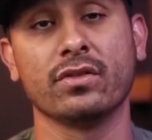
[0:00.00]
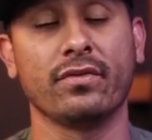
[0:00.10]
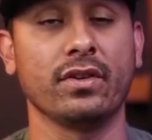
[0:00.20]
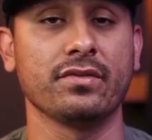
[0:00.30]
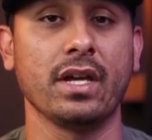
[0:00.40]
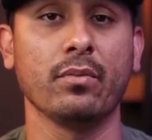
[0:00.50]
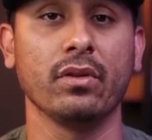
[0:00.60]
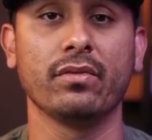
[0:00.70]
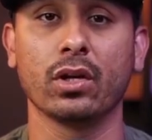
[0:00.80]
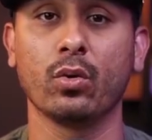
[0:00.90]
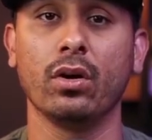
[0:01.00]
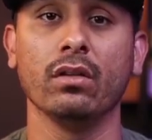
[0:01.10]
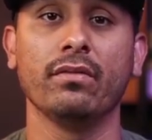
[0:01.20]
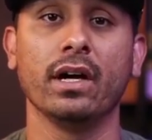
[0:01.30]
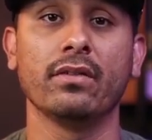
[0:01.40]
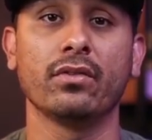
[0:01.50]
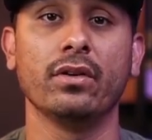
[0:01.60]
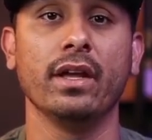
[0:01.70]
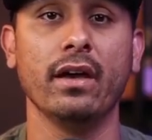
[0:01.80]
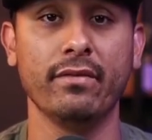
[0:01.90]
So for example, if you're qualified
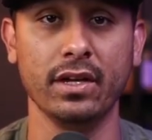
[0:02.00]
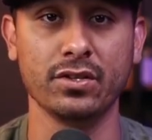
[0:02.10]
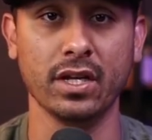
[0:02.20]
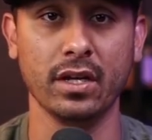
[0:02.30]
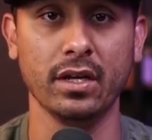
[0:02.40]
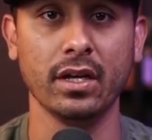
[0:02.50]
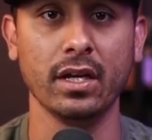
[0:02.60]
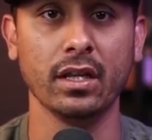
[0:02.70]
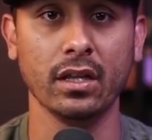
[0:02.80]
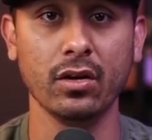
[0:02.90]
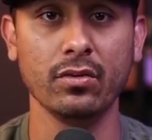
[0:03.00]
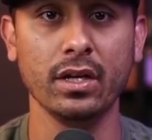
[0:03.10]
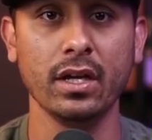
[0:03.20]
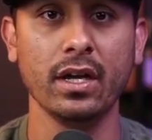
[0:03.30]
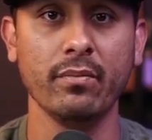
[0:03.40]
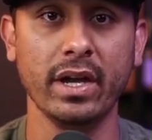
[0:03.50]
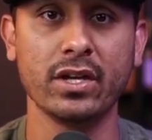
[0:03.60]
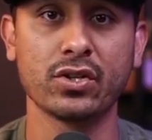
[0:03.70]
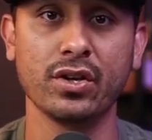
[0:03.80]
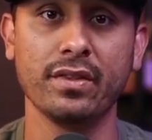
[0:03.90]
for an FHA loan,
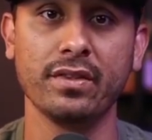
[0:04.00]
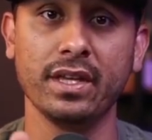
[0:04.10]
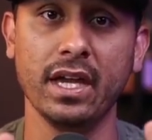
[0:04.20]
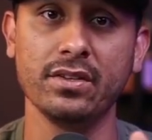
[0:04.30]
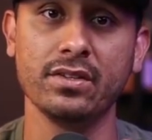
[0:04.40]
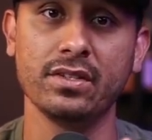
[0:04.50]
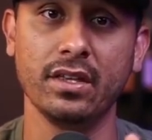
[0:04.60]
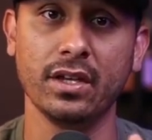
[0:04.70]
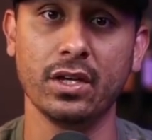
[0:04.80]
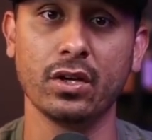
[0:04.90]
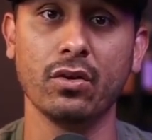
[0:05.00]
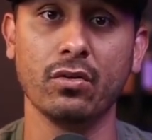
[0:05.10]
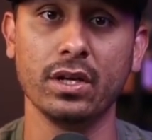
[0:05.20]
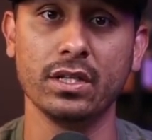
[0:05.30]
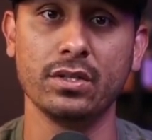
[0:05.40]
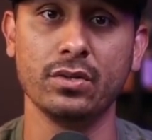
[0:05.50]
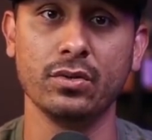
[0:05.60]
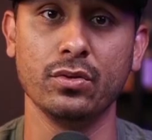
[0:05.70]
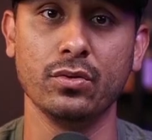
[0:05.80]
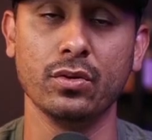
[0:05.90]
make sure that the agency that you're going
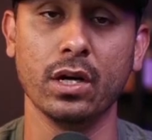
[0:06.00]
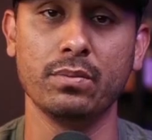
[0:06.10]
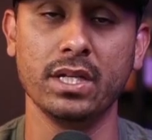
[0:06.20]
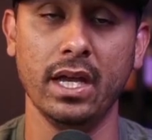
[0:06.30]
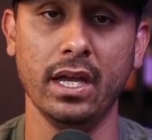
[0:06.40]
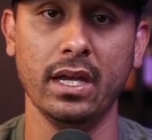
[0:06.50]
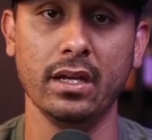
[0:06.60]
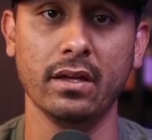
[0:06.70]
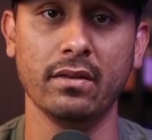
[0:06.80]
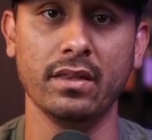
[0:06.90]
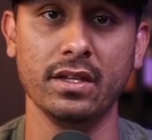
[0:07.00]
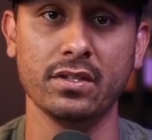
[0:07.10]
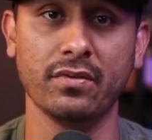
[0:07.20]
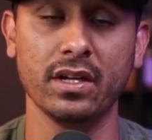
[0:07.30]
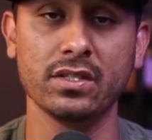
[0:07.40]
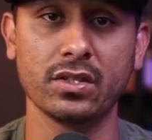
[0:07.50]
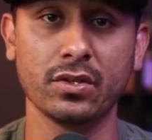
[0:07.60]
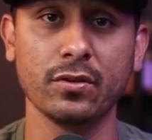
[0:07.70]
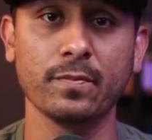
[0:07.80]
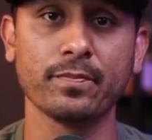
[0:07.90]
to obtain these funds
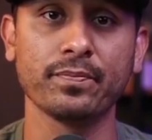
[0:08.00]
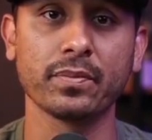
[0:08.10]
through,